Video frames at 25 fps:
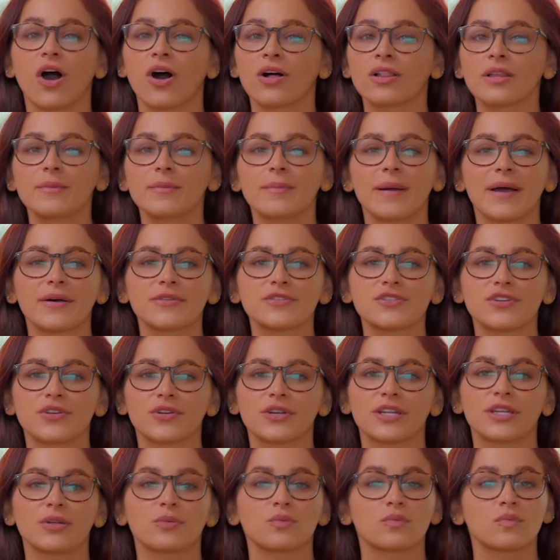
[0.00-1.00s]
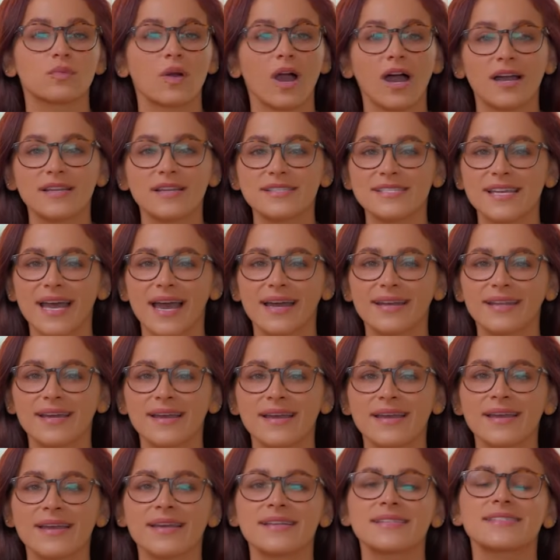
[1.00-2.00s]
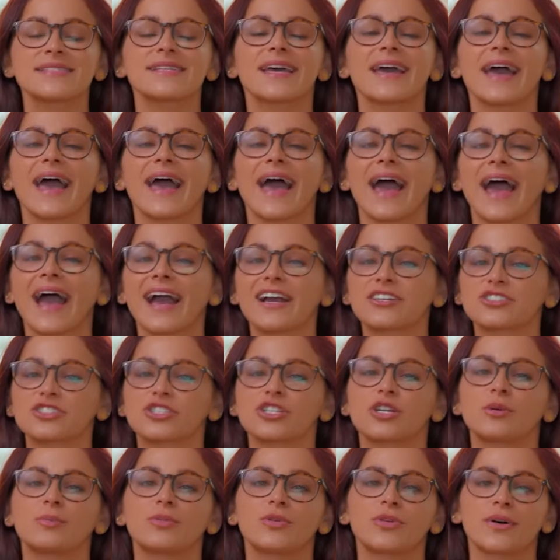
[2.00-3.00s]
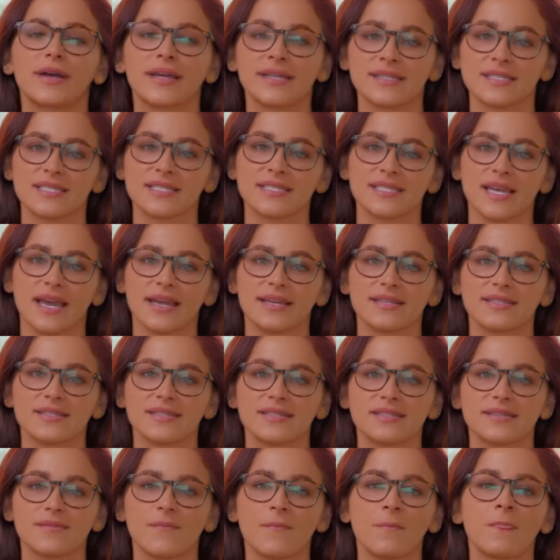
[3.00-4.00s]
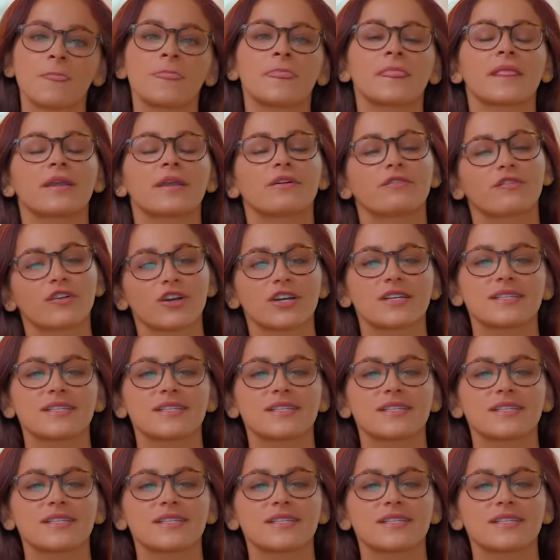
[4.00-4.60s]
all about turning raw data into actionable insights. For